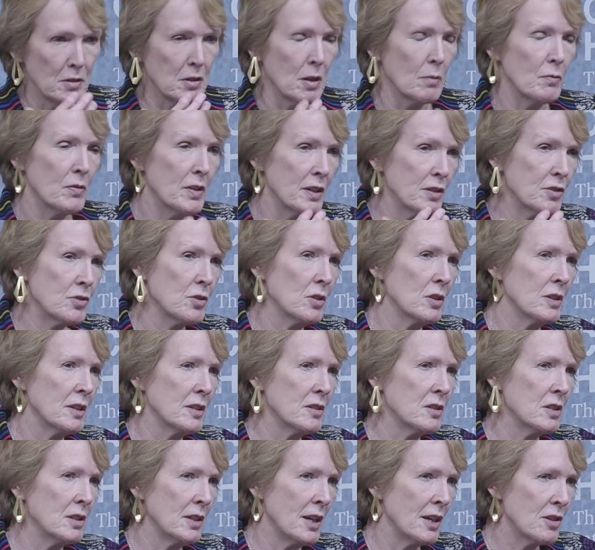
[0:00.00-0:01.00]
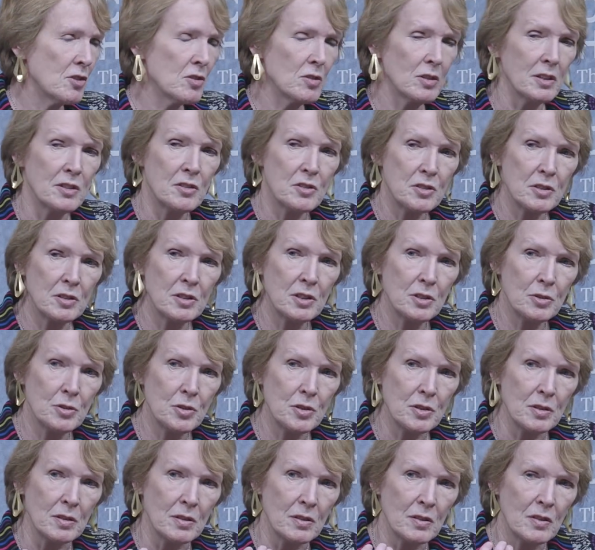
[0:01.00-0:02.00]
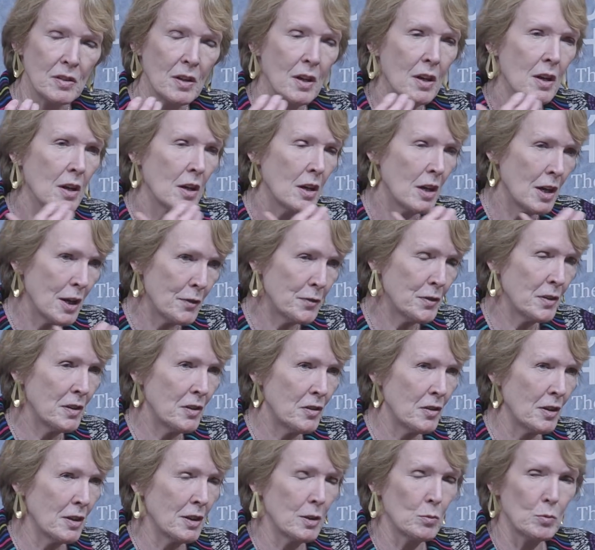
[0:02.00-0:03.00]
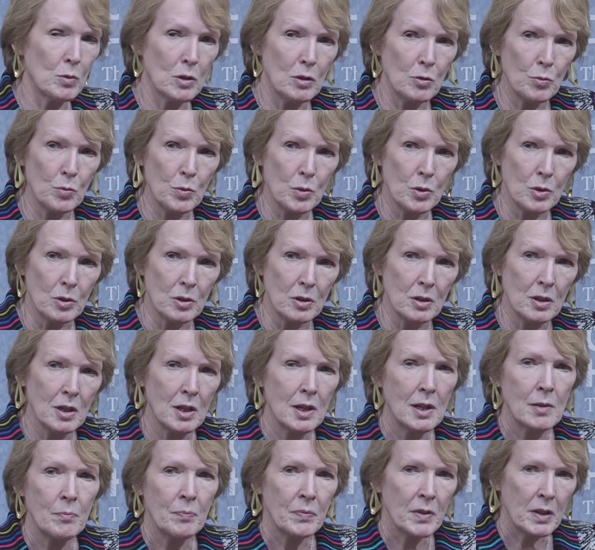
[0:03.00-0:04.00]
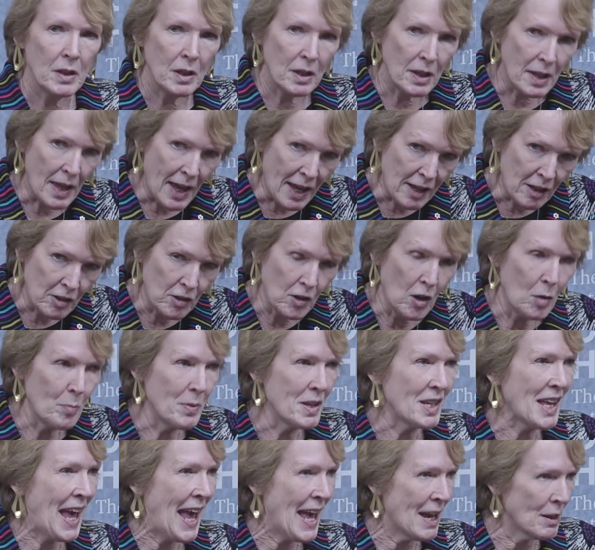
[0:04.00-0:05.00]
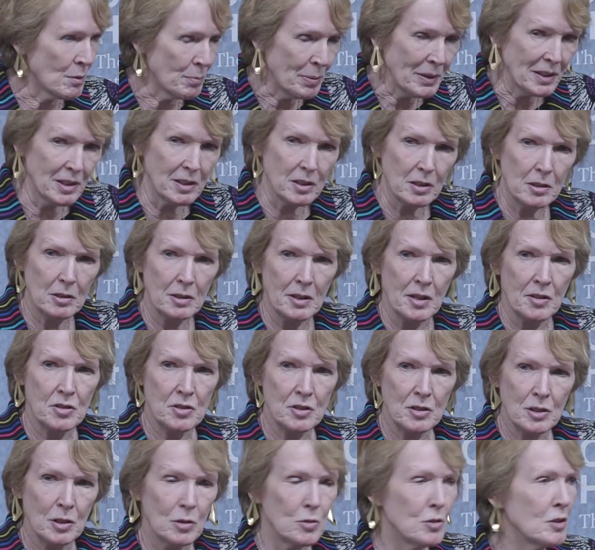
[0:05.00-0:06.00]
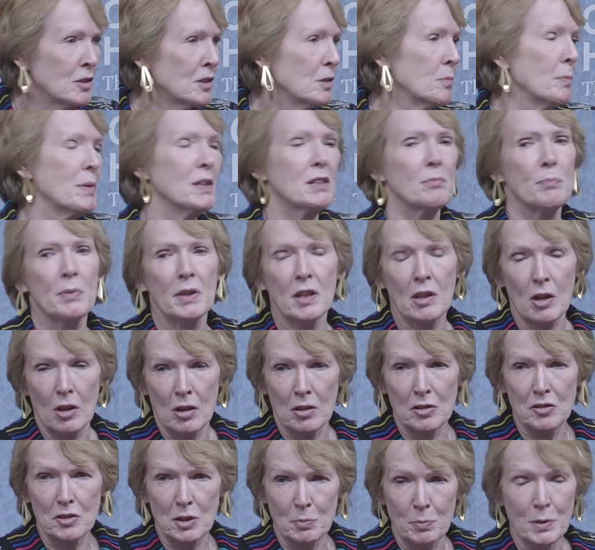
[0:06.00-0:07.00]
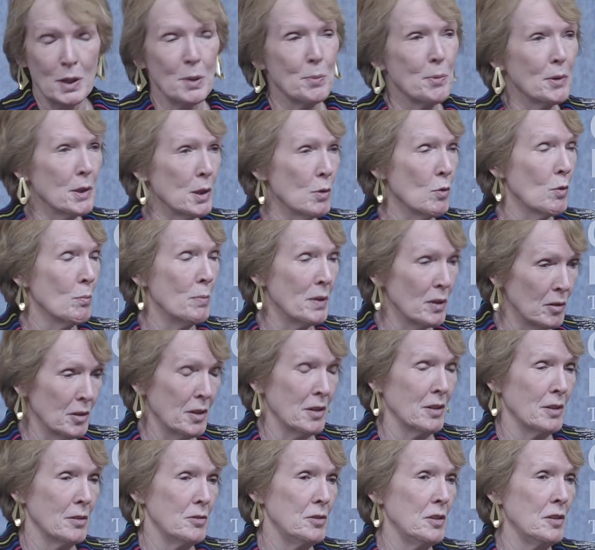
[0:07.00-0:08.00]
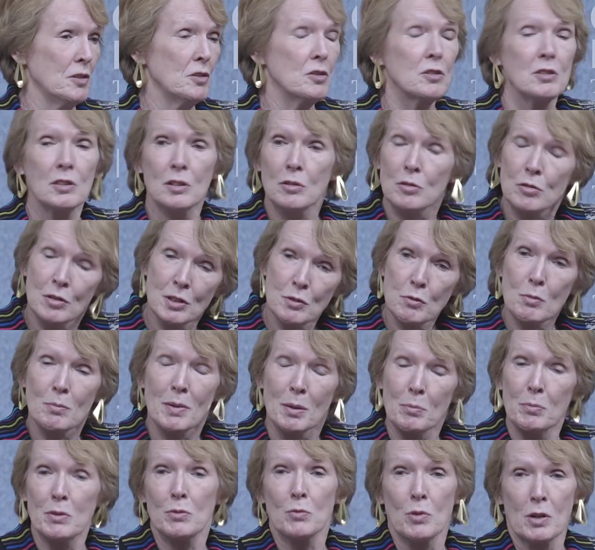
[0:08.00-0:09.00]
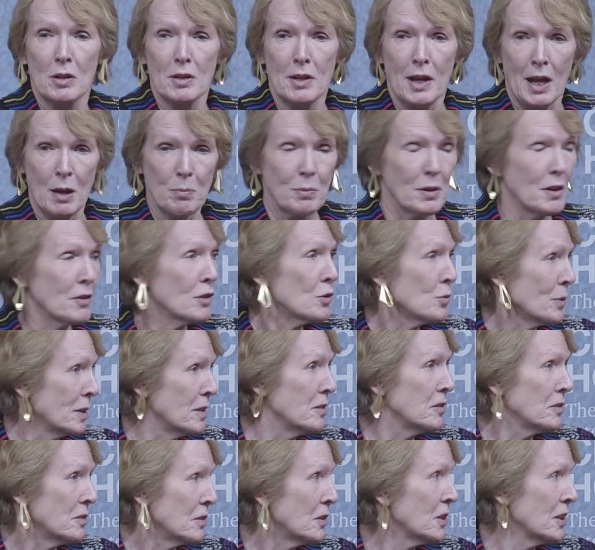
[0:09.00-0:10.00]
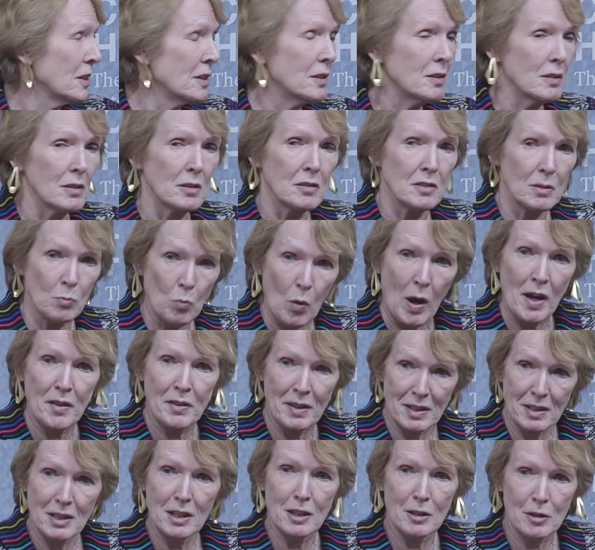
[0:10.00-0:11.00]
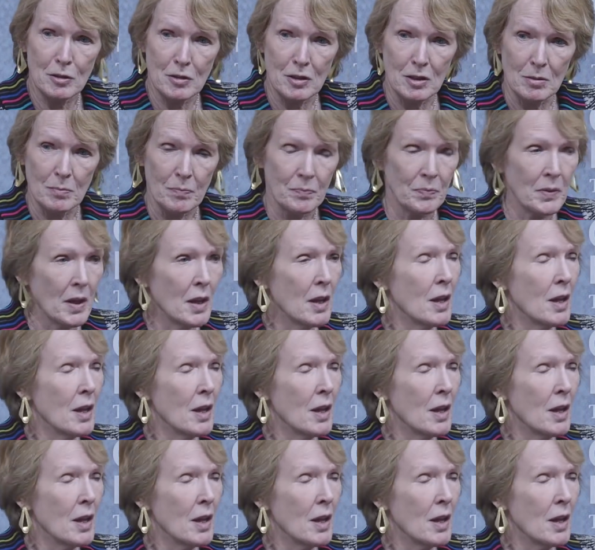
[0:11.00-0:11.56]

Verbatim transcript: up very strong international institutions after the Second World War economic and political institutions because the people who were building those institutions remembered what had happened in the 20s and 30s and why they needed them.